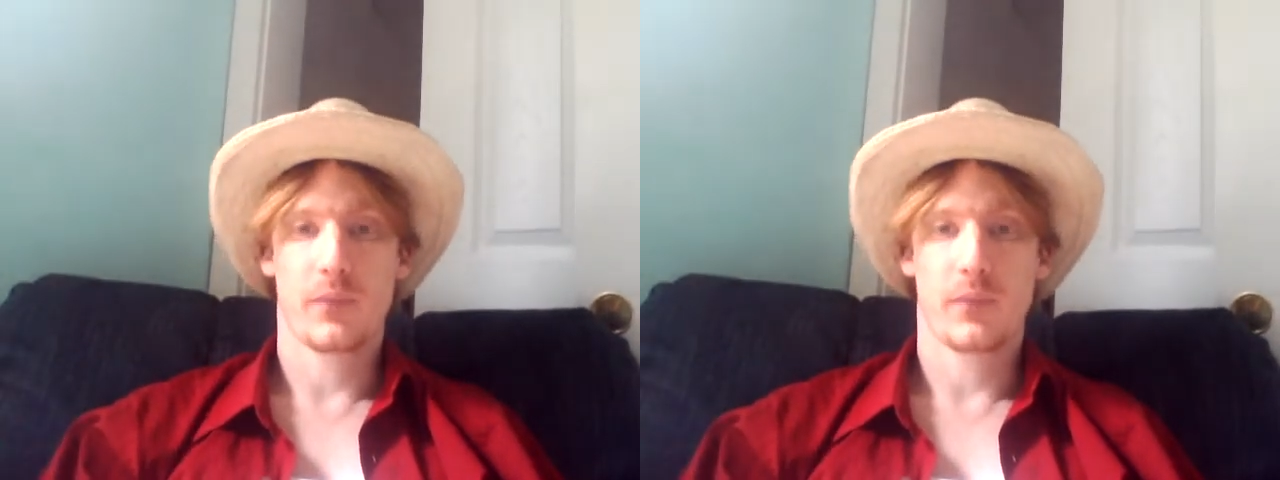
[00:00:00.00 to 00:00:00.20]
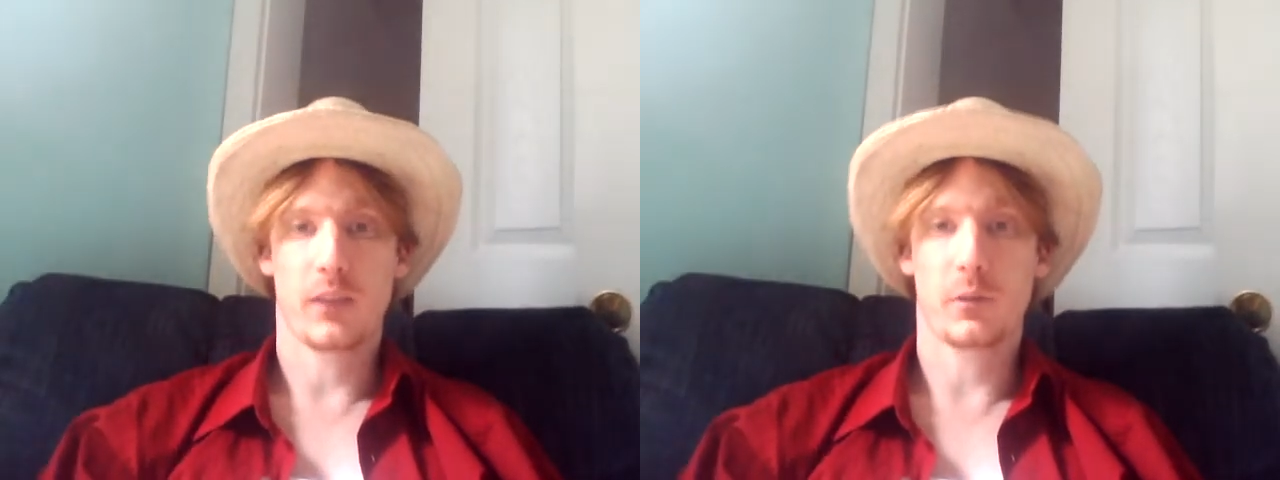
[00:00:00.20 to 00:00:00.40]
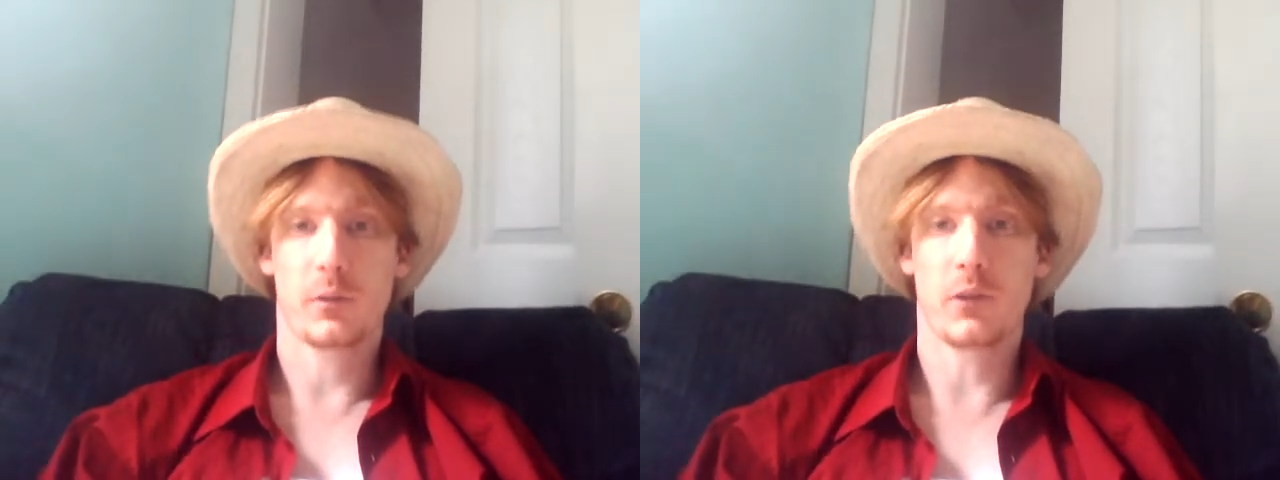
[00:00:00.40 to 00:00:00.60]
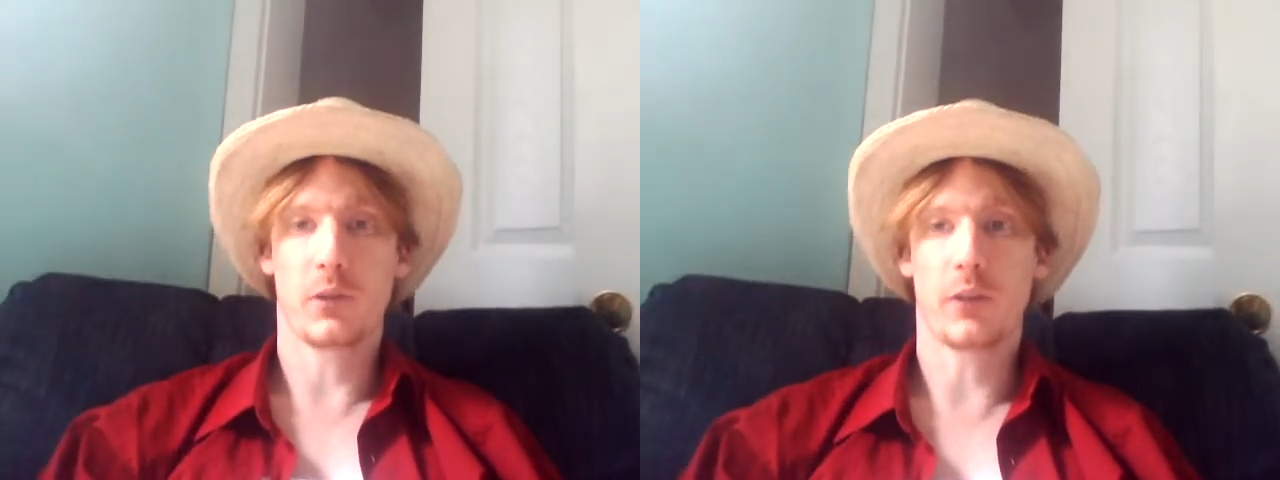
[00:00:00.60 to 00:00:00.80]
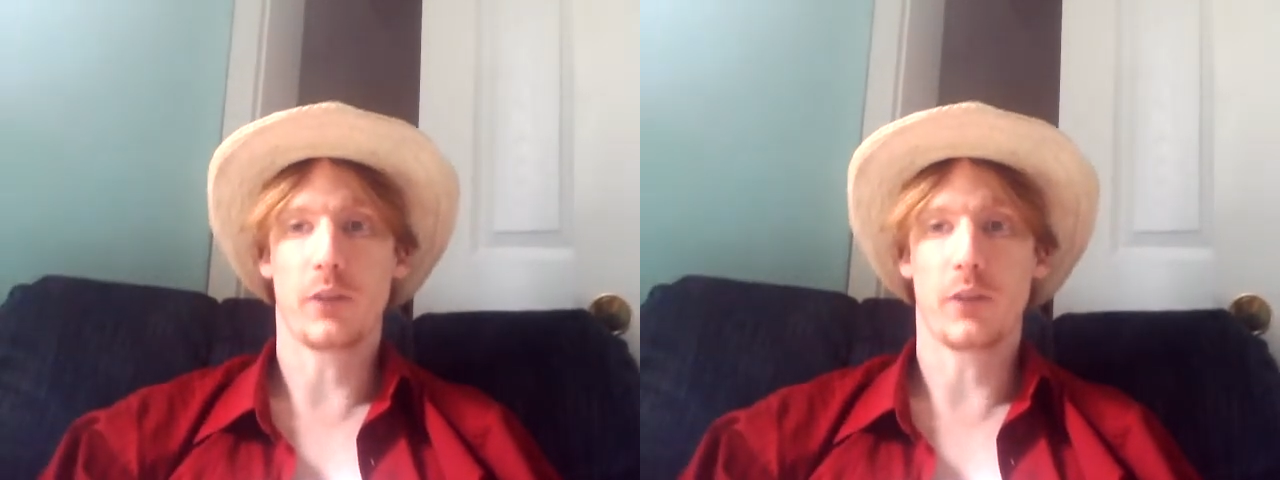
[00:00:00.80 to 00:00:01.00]
Things would be
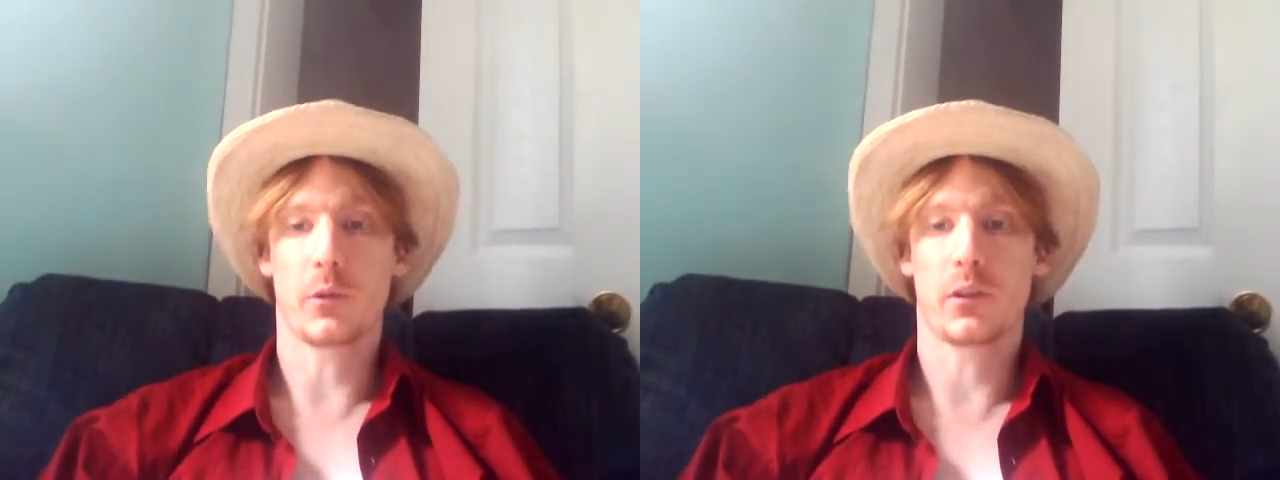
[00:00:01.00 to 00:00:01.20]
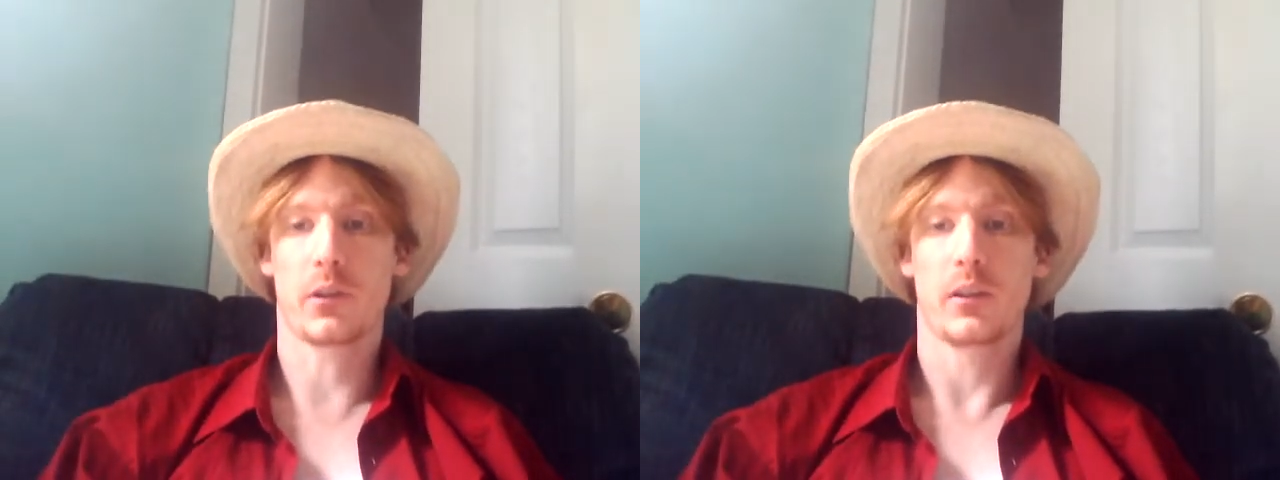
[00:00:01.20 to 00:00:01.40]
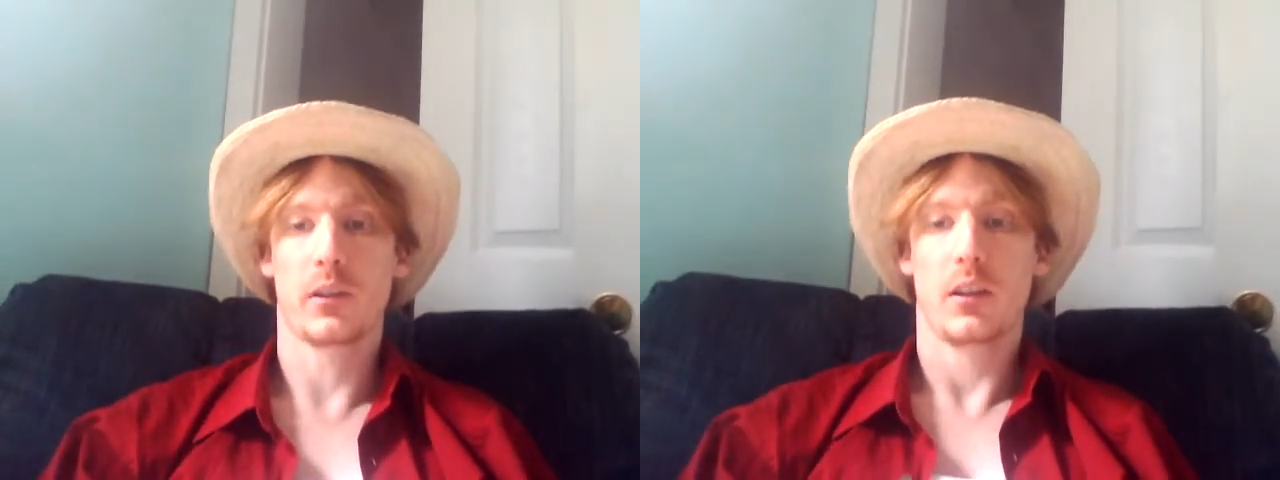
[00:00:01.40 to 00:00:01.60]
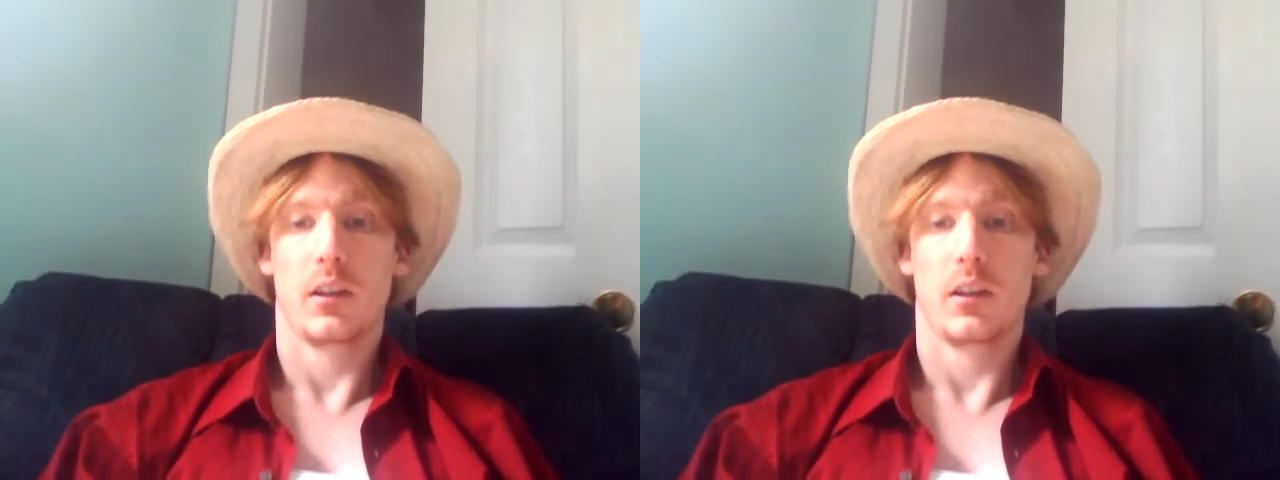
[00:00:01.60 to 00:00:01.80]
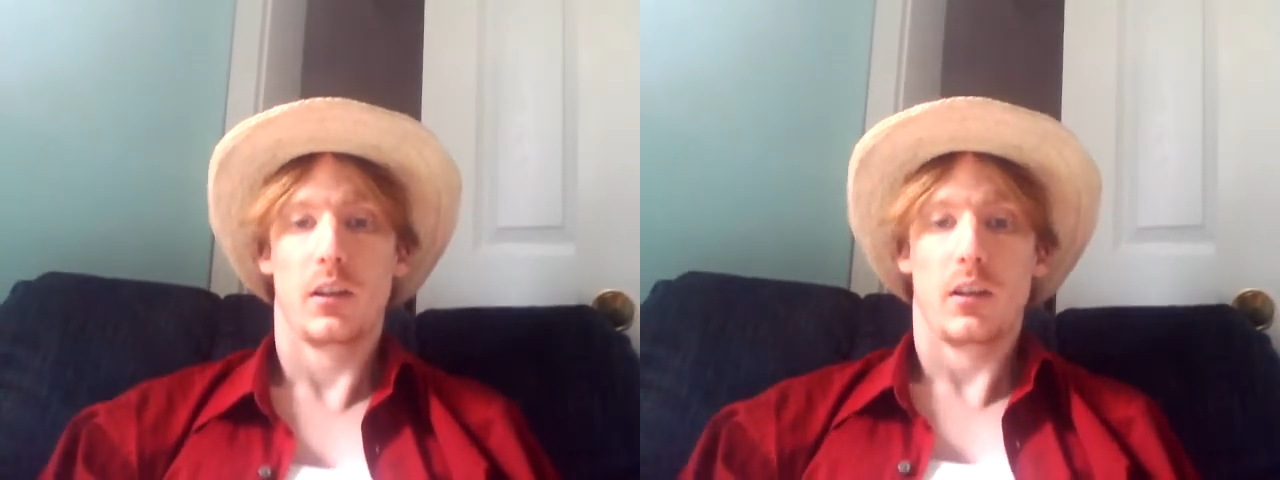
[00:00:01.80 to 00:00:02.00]
rendered out of order
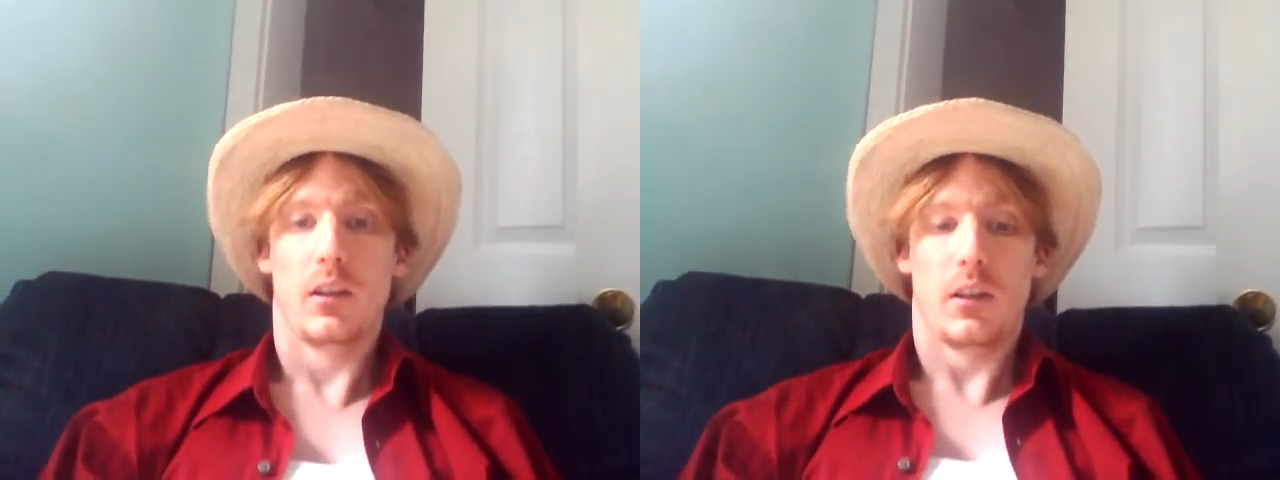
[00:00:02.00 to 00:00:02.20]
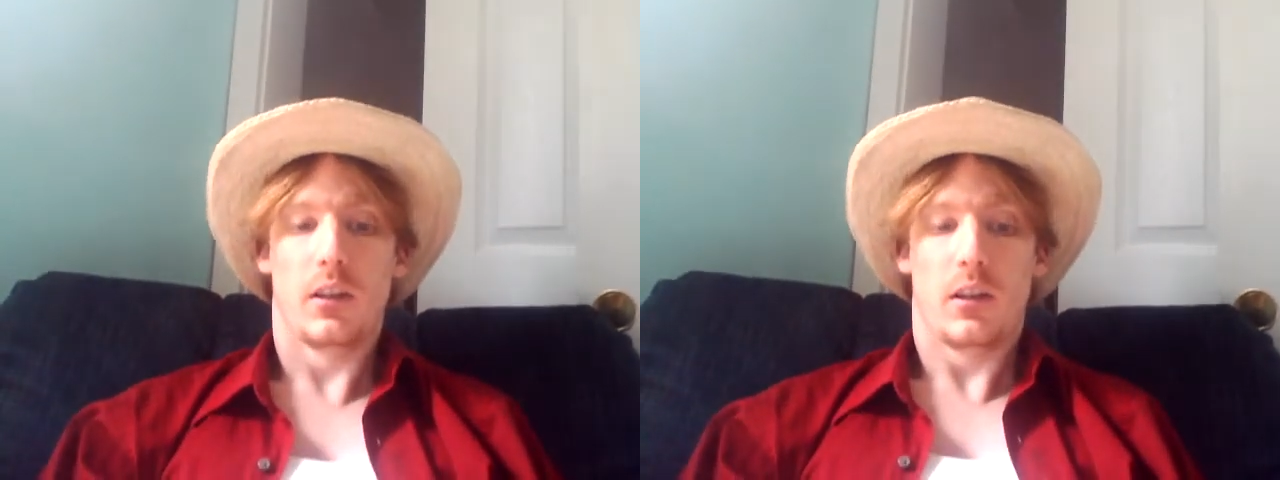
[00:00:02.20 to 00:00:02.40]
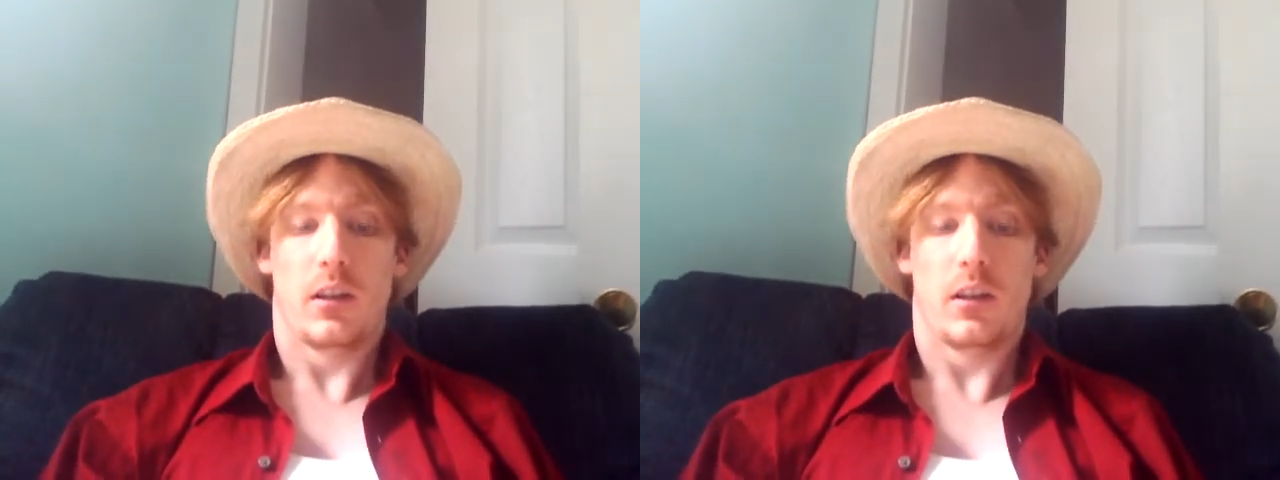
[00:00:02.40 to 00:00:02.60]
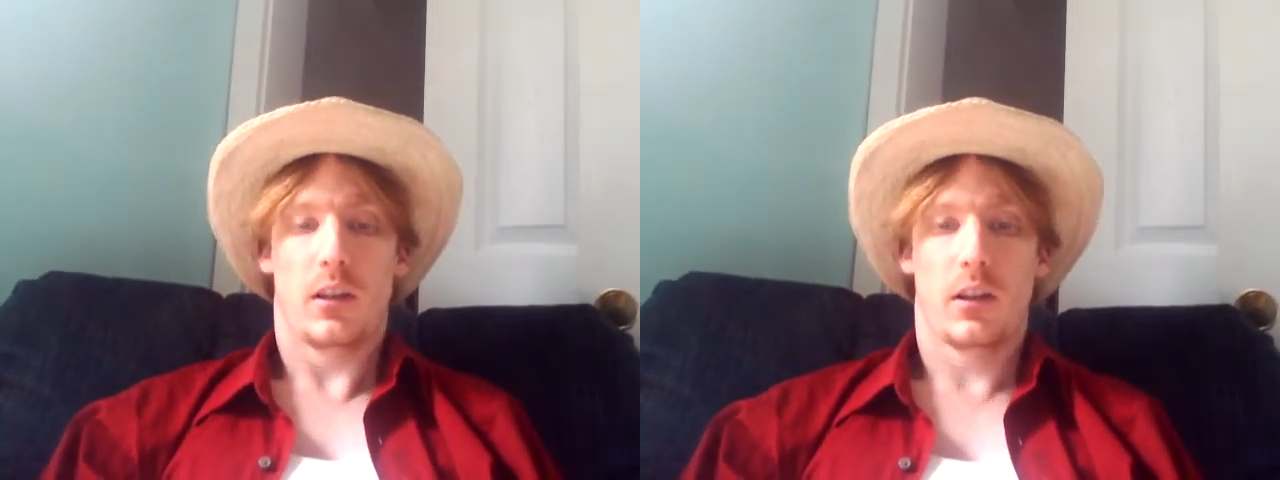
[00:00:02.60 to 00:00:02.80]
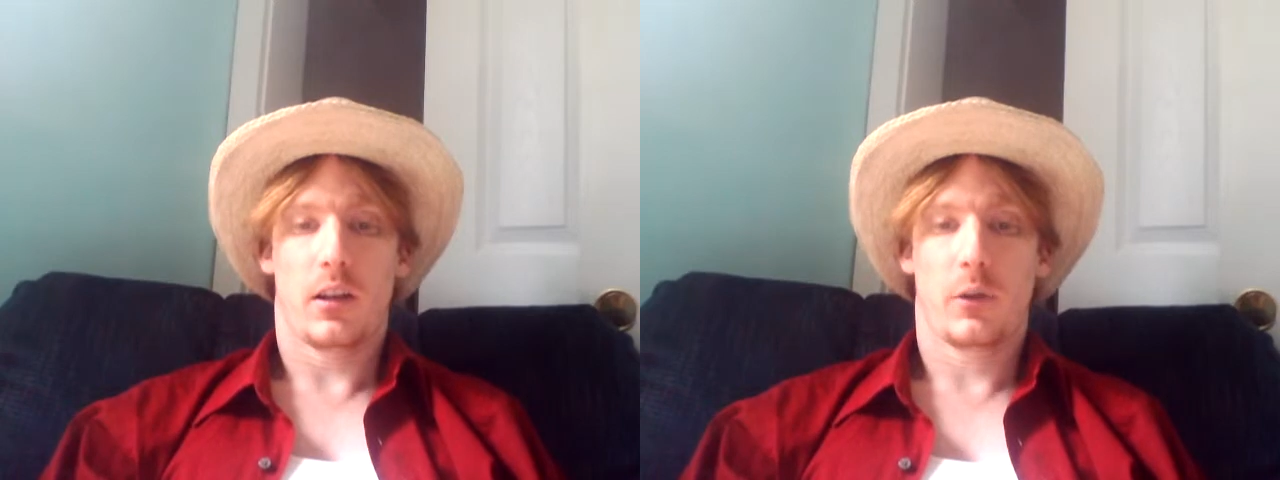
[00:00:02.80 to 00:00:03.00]

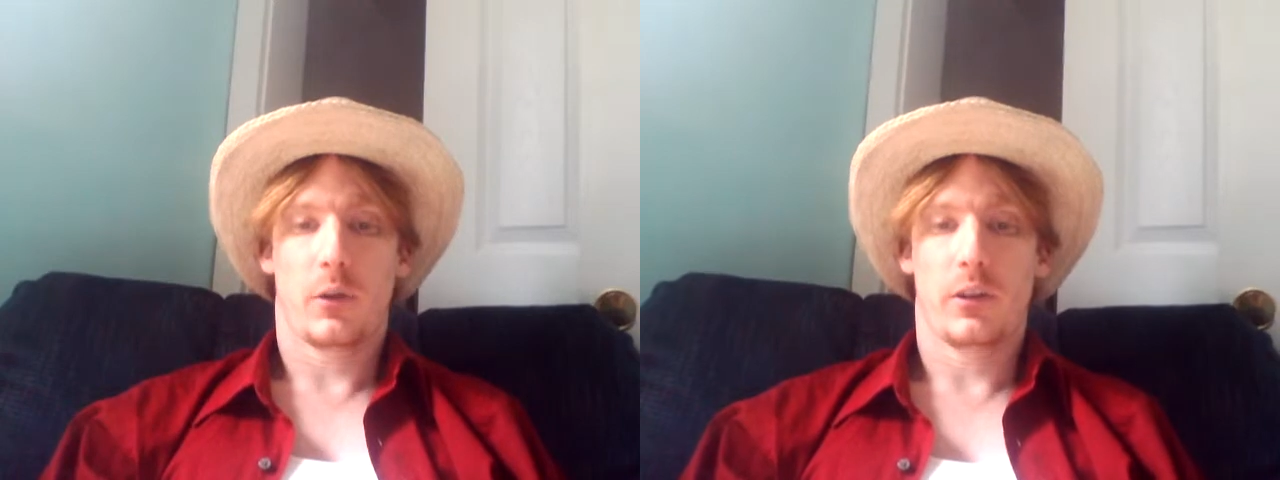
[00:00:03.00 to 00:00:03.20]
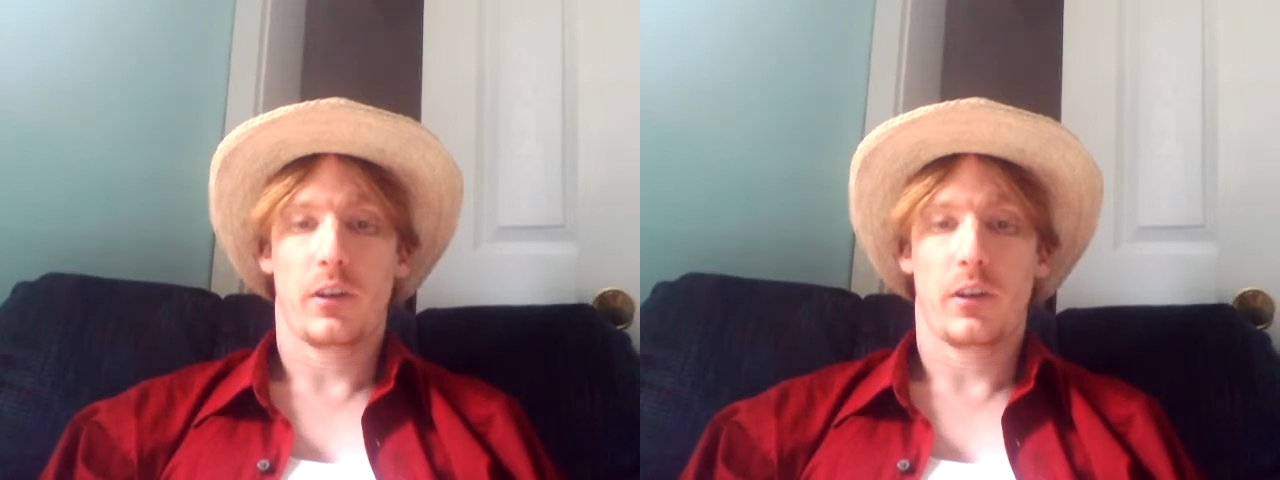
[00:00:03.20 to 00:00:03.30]
according